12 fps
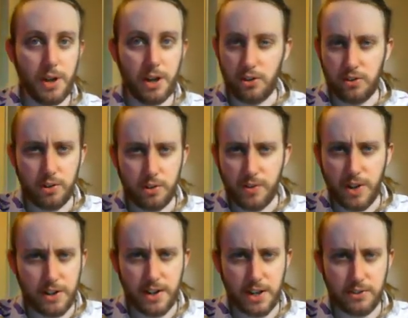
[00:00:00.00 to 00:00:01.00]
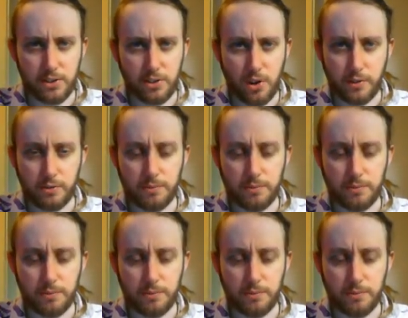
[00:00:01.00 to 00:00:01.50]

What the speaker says: it's still a fantastic novel.